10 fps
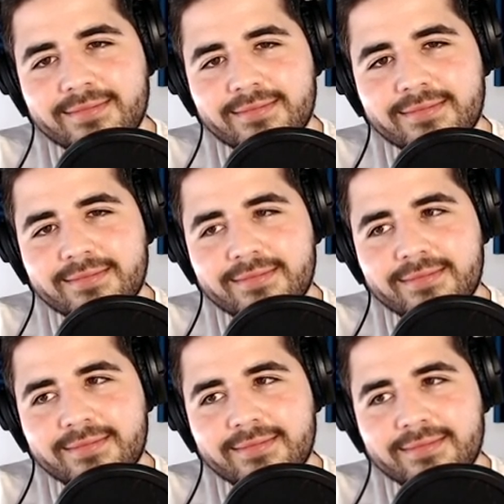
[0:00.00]

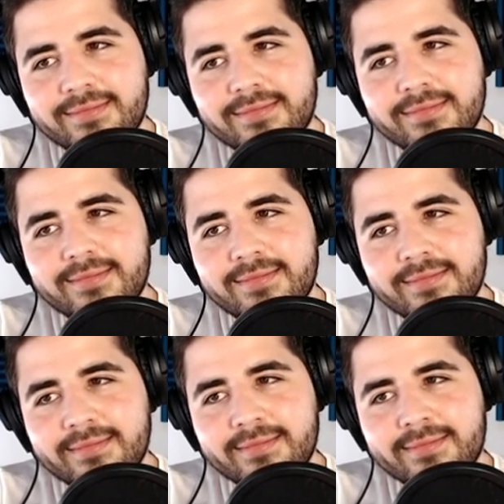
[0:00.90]

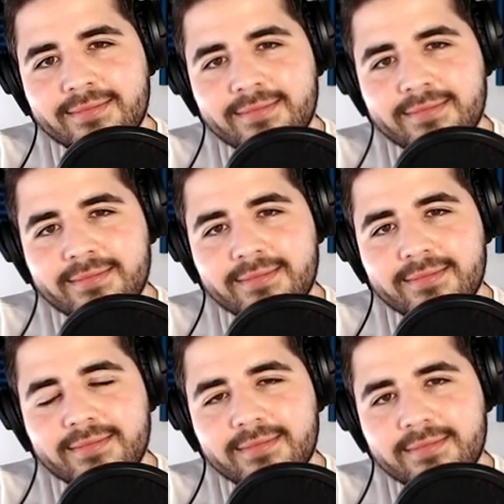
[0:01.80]

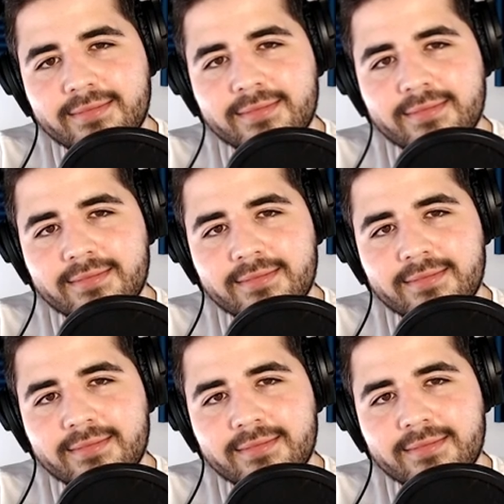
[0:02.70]
The person shown says nothing.